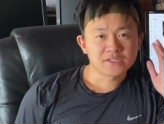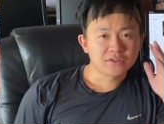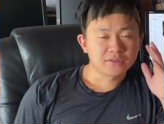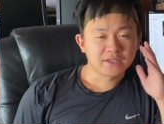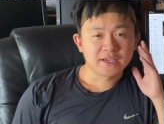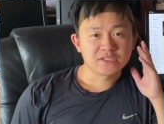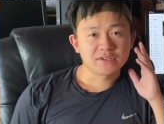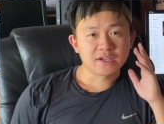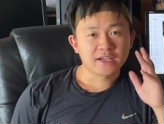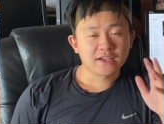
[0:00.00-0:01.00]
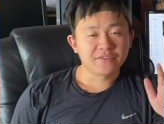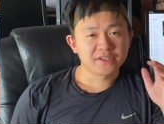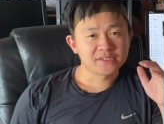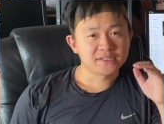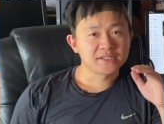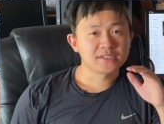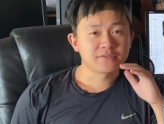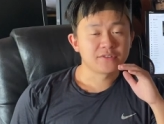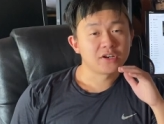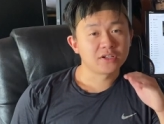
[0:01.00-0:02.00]
note that I do not have an
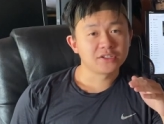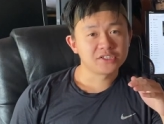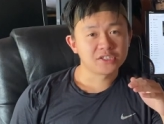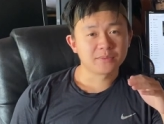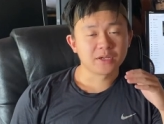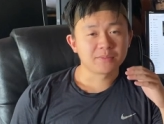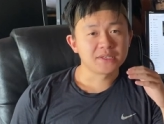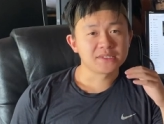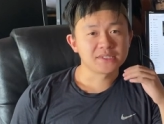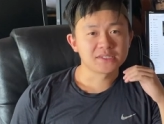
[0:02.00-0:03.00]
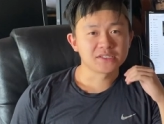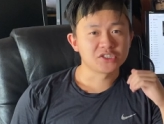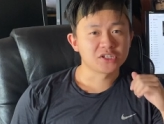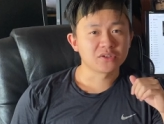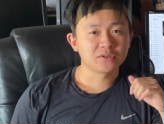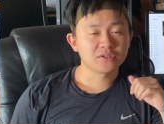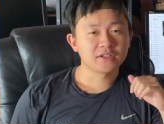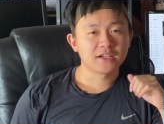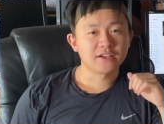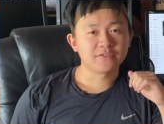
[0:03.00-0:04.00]
extensive knowledge about PCs in
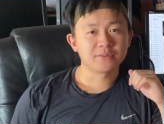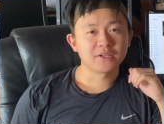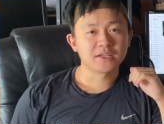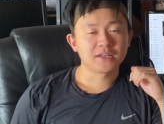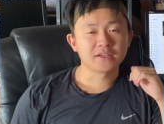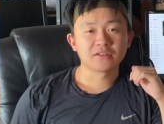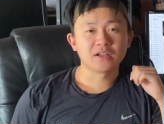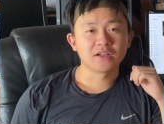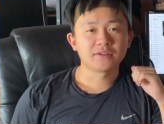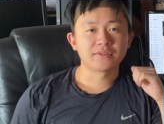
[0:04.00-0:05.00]
general. I've been getting a lot of